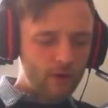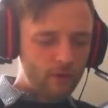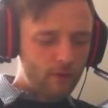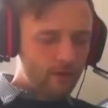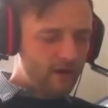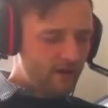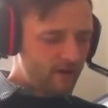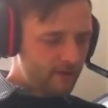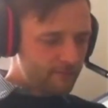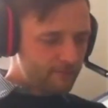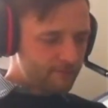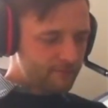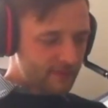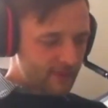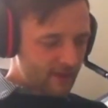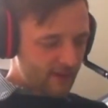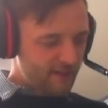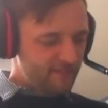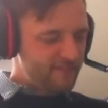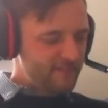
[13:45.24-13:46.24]
Well,
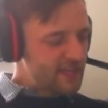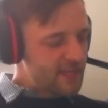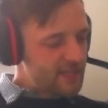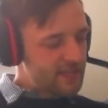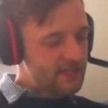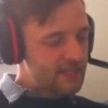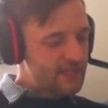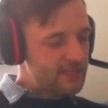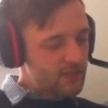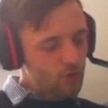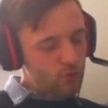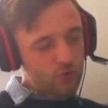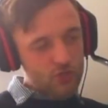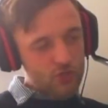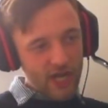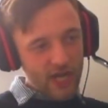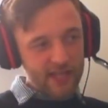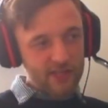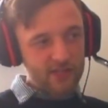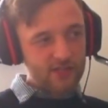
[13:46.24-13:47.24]
I think it all
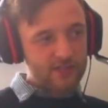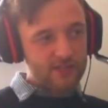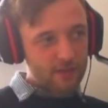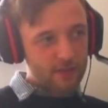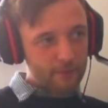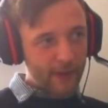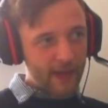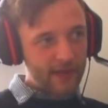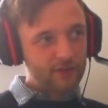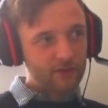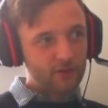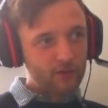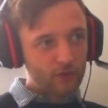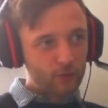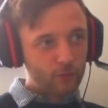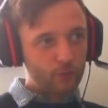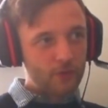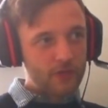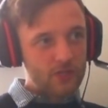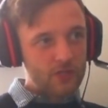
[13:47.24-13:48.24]
changes depending
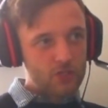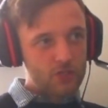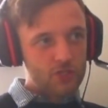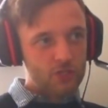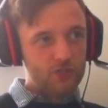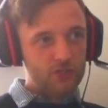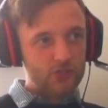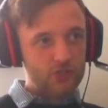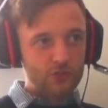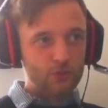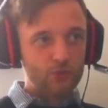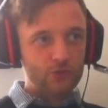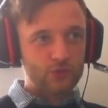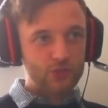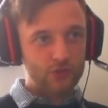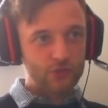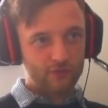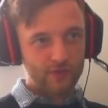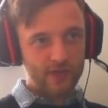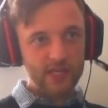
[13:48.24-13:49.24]
on which
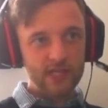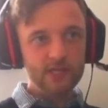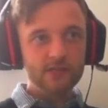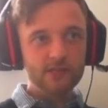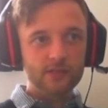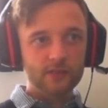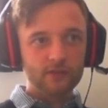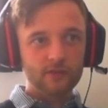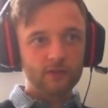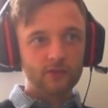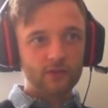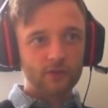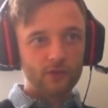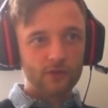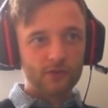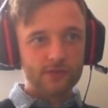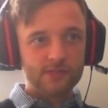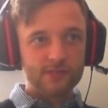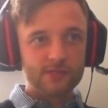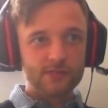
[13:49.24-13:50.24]
source you read,
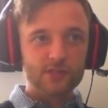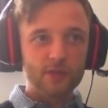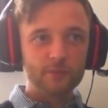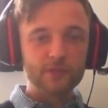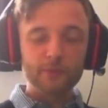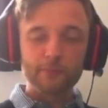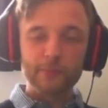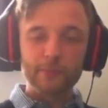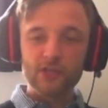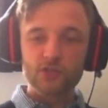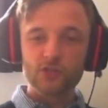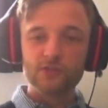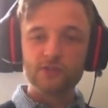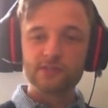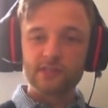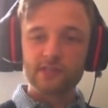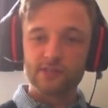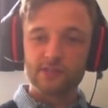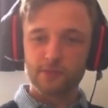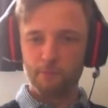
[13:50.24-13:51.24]
because in some
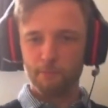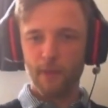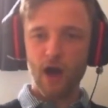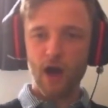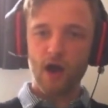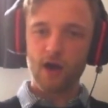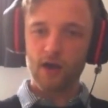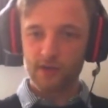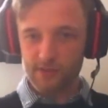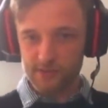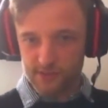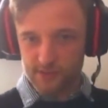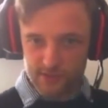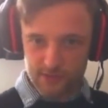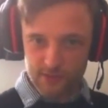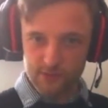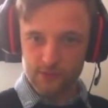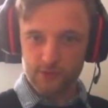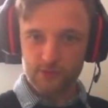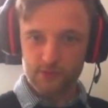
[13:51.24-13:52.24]
depictions it's Mars
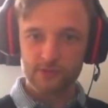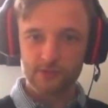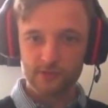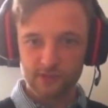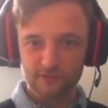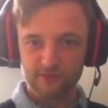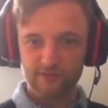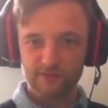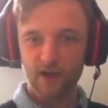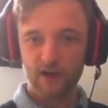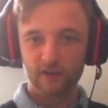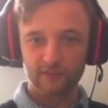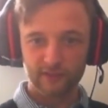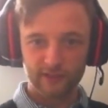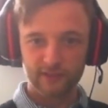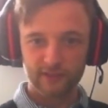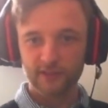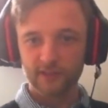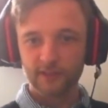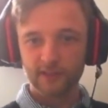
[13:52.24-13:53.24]
who's the
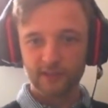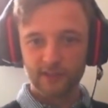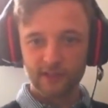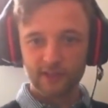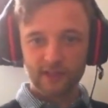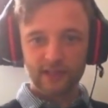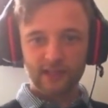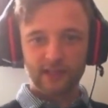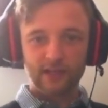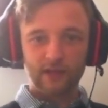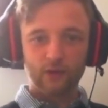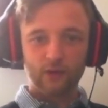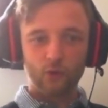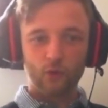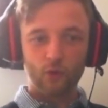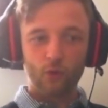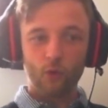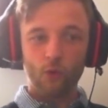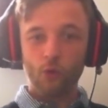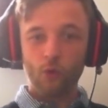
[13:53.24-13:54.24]
father,
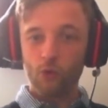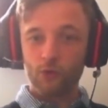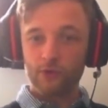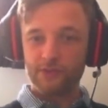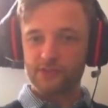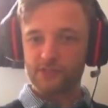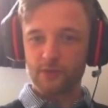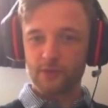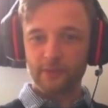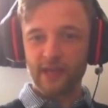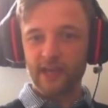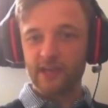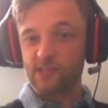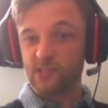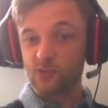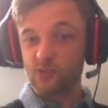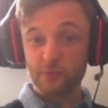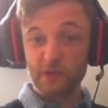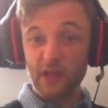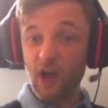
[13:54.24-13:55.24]
or in some cases
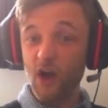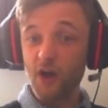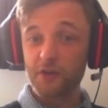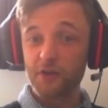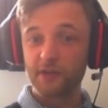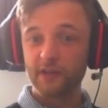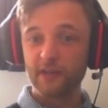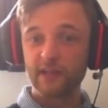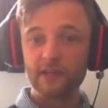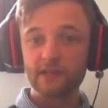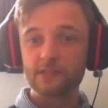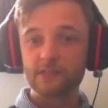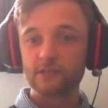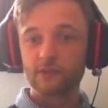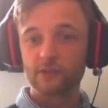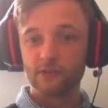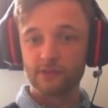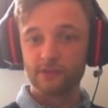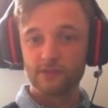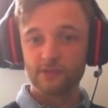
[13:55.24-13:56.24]
it would be Hercules,
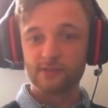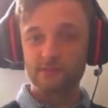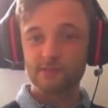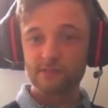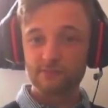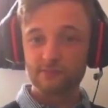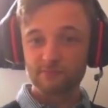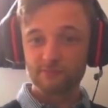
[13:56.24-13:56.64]
because